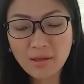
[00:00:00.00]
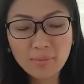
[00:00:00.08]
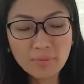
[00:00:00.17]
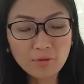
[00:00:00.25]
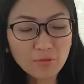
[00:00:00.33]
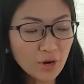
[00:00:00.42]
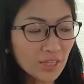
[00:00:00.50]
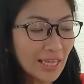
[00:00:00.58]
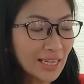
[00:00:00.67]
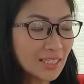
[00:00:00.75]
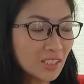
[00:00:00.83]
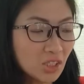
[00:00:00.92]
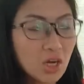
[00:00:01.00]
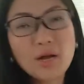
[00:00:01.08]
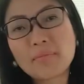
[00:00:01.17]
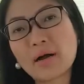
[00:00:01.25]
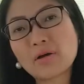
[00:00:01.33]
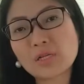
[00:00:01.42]
Before that, let's talk
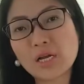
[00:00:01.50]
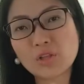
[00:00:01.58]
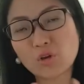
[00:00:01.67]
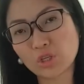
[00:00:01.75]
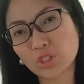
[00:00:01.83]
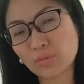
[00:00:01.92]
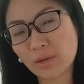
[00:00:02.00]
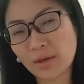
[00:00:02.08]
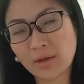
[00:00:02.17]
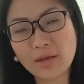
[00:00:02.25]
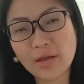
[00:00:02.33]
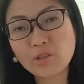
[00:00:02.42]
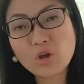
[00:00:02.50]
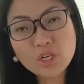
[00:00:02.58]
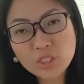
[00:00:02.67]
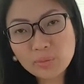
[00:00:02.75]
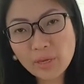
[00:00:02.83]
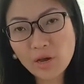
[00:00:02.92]
about anosmia.
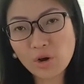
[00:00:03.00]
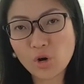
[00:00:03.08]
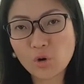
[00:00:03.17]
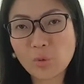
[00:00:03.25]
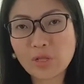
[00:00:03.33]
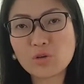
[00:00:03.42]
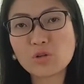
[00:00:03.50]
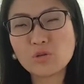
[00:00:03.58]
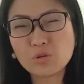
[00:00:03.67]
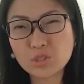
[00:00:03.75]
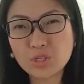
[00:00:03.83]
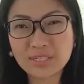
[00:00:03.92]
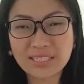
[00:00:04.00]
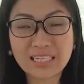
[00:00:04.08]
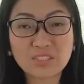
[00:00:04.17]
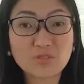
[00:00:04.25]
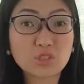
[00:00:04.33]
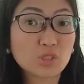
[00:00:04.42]
Anosmia, or when you lose your
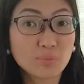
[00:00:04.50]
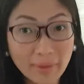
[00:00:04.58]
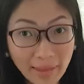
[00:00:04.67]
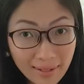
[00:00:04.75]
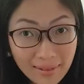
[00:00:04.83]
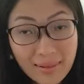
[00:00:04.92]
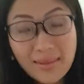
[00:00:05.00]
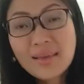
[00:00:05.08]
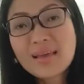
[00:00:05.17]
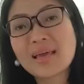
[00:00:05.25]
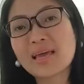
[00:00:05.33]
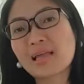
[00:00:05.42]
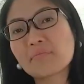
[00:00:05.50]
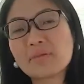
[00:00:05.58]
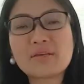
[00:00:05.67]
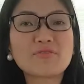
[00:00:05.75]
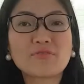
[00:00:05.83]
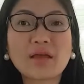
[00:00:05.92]
sense of smell, can
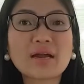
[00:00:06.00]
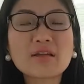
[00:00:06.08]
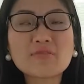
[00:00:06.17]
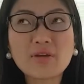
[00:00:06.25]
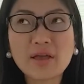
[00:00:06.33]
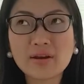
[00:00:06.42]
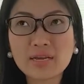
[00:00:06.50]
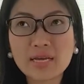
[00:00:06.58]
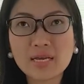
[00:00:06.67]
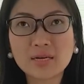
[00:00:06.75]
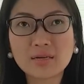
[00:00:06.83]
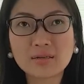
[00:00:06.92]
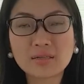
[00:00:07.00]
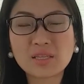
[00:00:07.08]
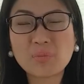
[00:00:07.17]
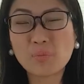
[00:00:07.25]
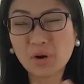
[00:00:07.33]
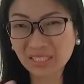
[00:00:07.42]
be very
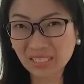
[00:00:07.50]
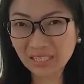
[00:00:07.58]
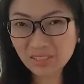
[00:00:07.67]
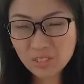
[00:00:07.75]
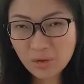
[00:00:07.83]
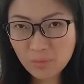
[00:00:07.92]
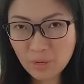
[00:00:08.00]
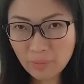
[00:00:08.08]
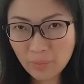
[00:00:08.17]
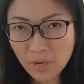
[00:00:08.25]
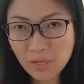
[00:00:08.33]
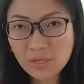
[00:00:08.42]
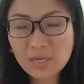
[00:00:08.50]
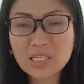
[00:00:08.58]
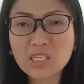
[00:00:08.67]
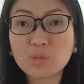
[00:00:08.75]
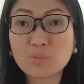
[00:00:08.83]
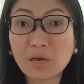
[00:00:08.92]
depressing to some people,
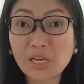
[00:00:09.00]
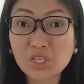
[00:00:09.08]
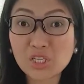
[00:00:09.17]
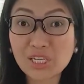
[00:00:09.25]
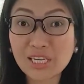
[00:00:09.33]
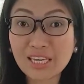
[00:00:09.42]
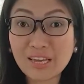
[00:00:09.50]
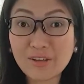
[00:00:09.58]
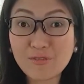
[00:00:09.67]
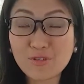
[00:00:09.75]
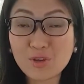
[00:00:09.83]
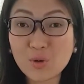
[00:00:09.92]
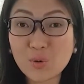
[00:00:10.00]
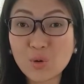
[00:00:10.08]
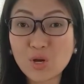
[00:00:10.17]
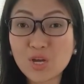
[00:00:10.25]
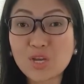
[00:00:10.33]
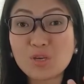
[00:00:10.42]
especially if you
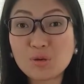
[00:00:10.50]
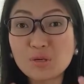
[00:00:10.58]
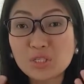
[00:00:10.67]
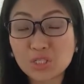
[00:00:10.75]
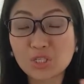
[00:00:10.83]
use